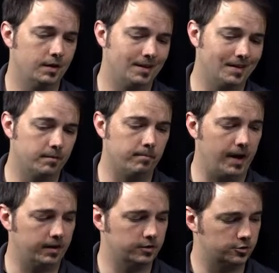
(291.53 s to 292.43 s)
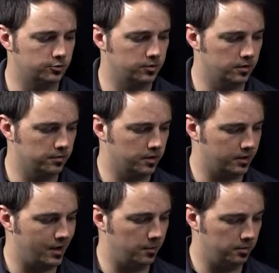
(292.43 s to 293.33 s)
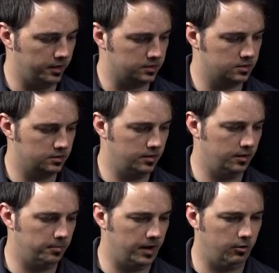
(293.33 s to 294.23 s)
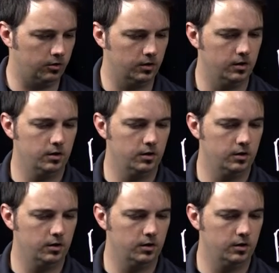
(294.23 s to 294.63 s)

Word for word: the magnitude of the complex power,